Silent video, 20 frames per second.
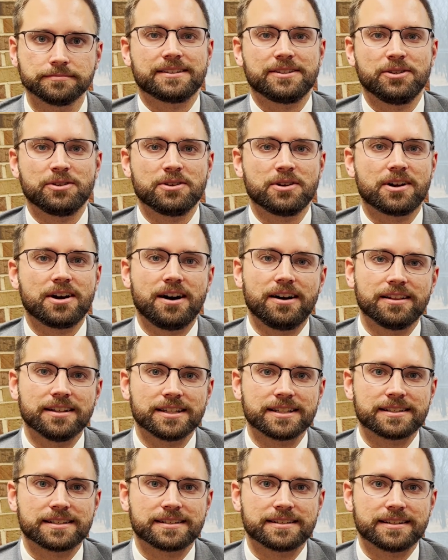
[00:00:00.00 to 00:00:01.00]
You can call
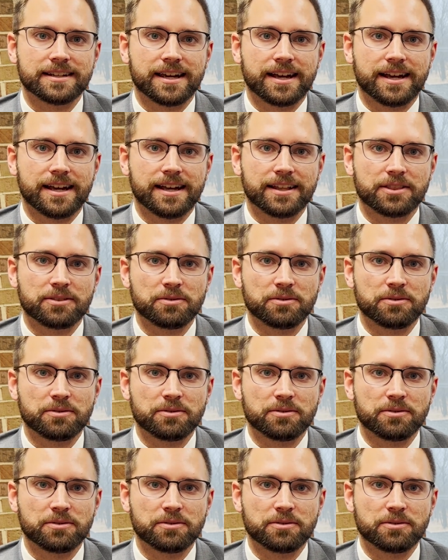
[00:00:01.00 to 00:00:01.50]
us at